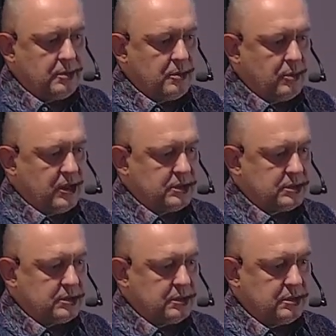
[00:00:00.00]

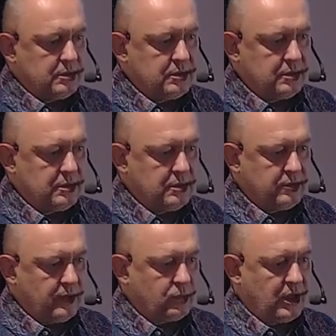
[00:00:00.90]
with
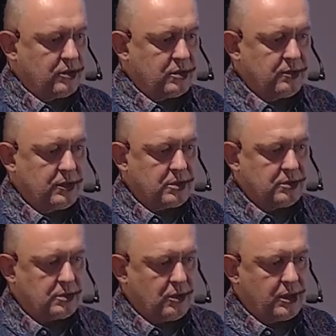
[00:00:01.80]
foundation which
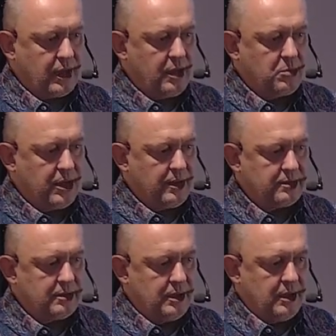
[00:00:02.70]
is called
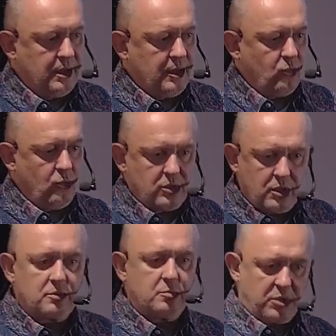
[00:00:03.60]
Regibase, we
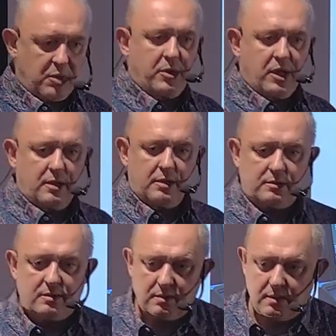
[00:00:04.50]
just prepared
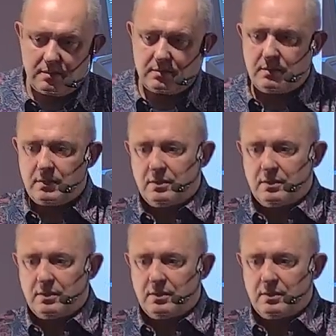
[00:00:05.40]
this